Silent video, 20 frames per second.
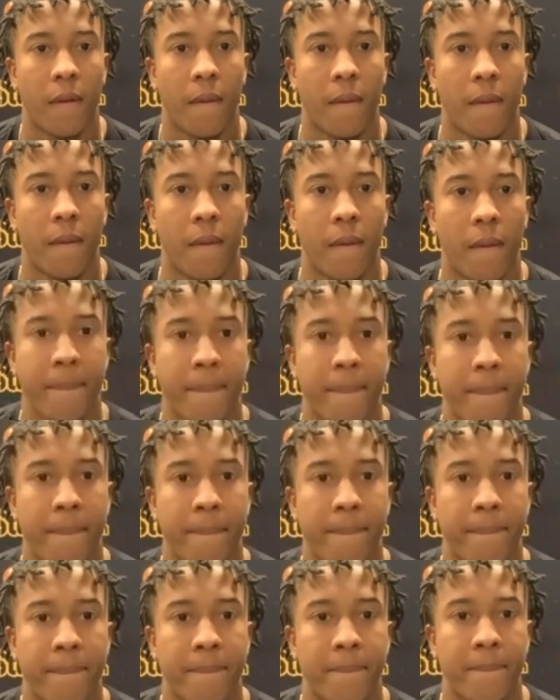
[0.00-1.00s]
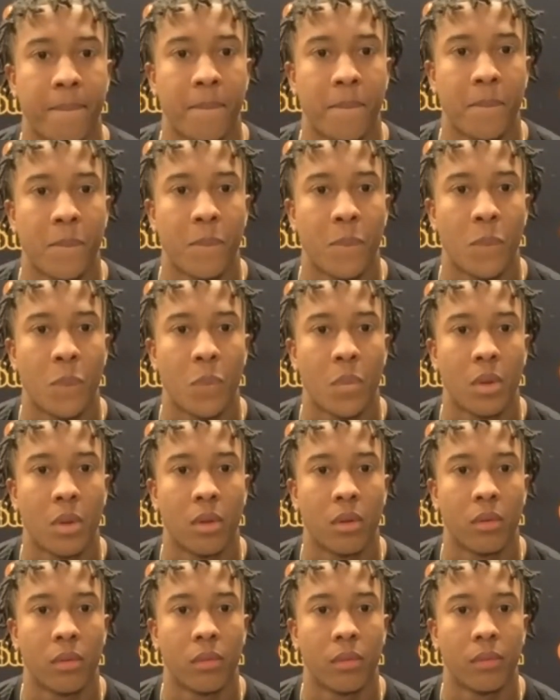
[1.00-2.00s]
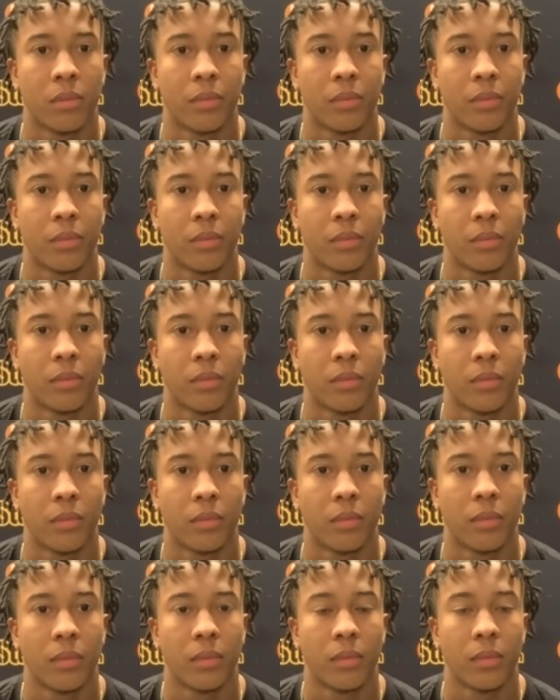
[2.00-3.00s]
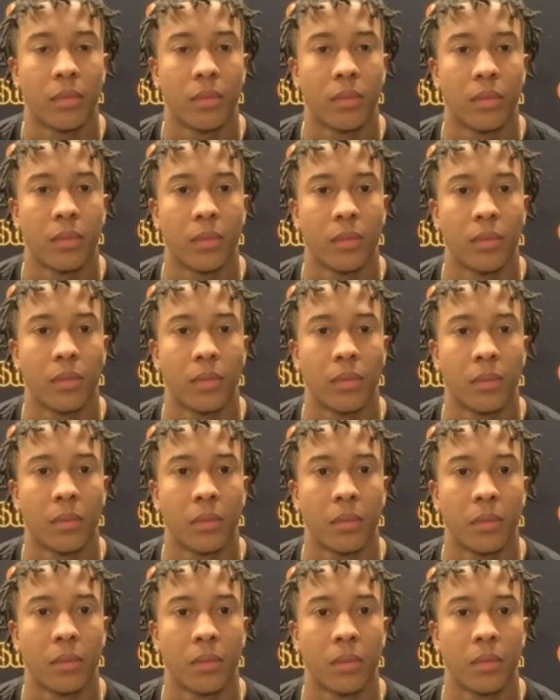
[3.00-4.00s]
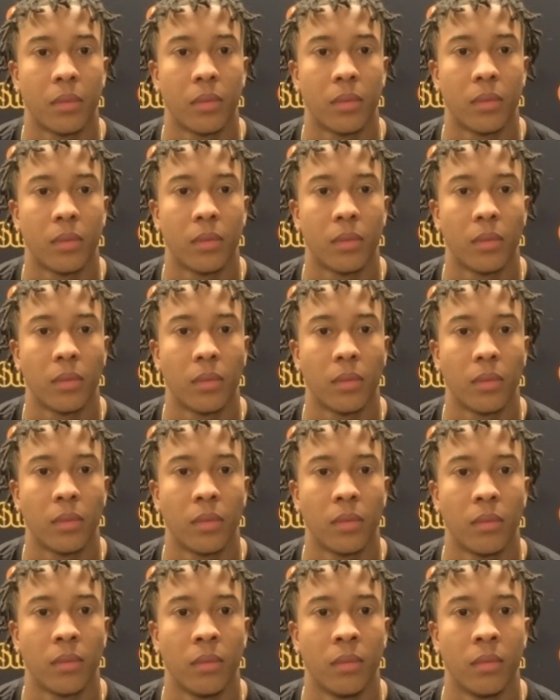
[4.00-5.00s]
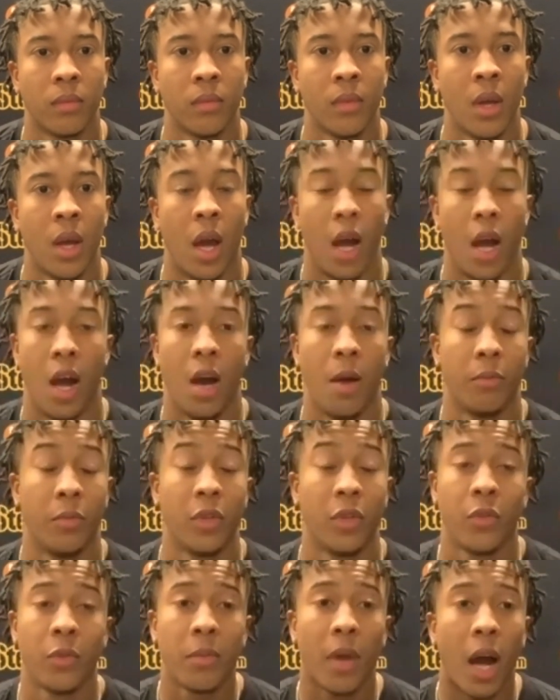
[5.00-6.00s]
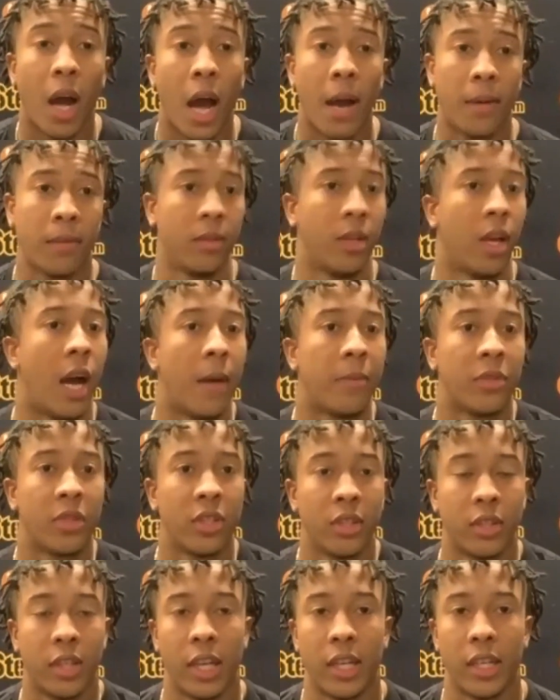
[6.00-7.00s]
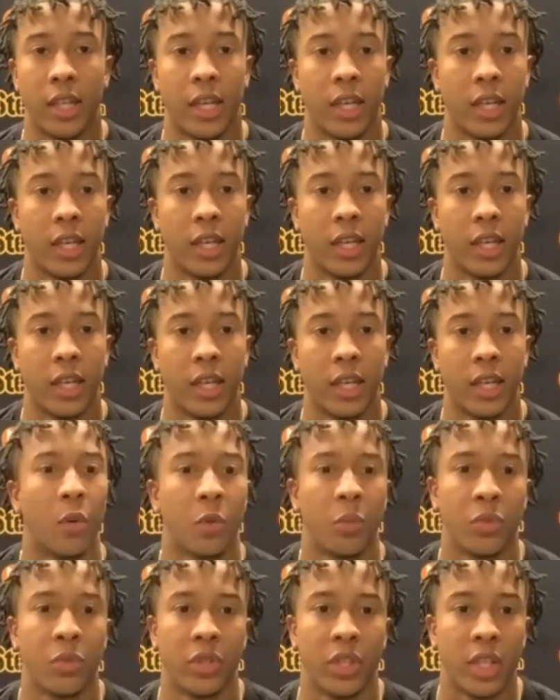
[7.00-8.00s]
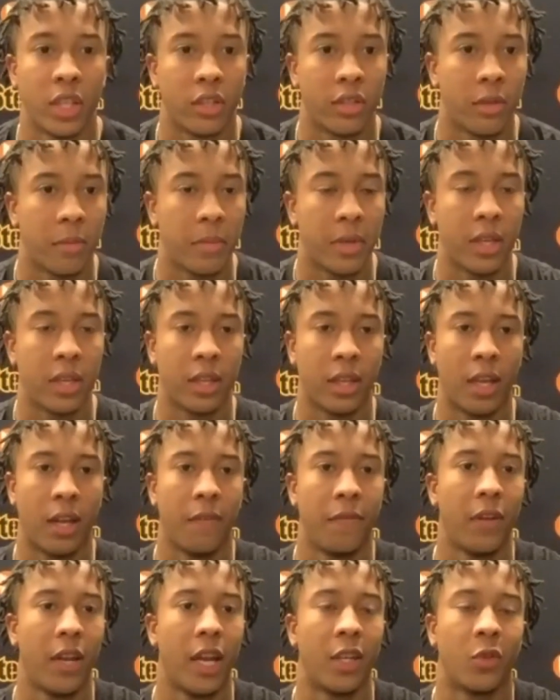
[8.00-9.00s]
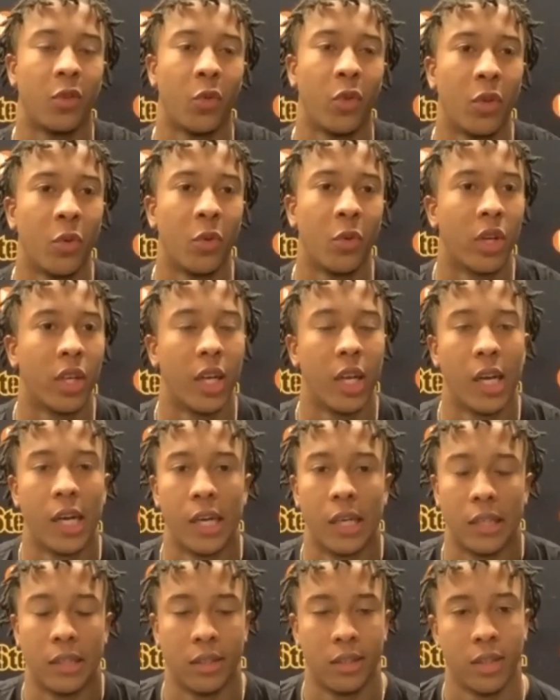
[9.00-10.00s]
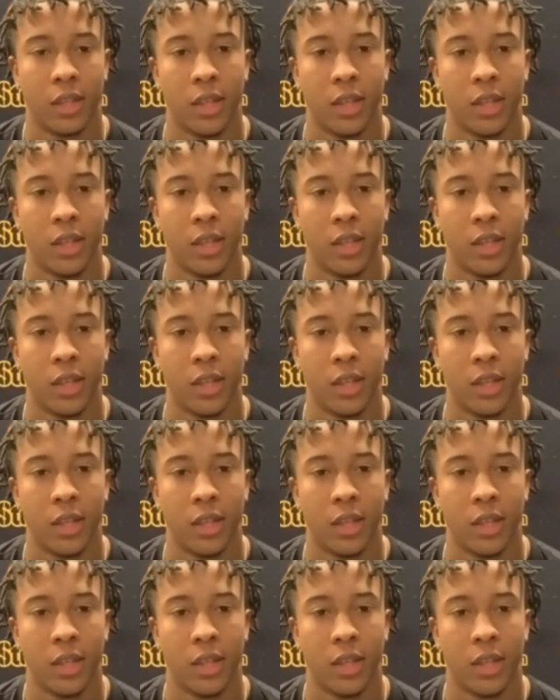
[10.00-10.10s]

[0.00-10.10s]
one of those lower numbers, maybe even a single digit, now that the, the NFL is allowing that? Um, just from the, op- the options that, that that was presented to me, for like 21 uh,